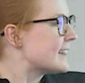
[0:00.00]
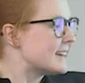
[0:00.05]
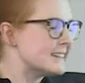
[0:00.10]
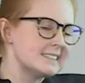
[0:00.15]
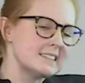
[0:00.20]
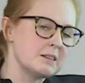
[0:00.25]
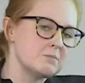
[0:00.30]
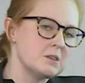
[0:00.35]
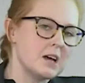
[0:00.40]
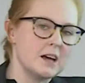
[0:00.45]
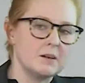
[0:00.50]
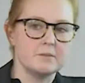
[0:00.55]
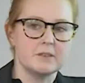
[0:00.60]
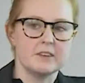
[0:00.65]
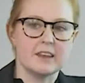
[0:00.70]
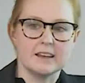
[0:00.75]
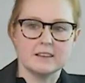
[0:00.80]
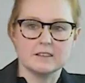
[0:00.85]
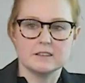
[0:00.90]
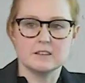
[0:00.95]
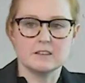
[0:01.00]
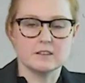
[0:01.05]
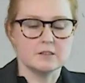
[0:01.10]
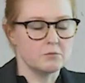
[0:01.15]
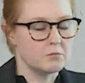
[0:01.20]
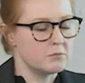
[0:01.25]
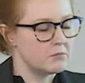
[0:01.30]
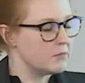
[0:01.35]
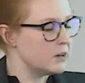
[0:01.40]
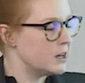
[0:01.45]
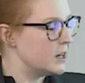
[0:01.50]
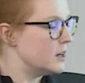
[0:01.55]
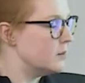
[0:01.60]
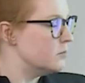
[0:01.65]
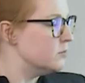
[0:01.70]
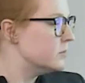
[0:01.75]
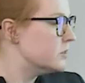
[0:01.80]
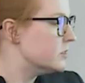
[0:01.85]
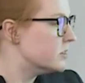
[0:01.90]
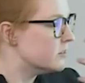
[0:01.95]
can sometimes get
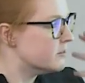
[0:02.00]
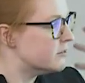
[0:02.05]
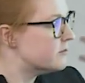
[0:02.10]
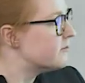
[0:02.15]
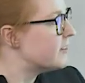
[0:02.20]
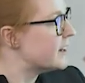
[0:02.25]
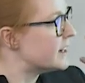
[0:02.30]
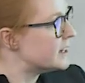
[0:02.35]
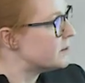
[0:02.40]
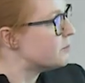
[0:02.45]
some sort of funny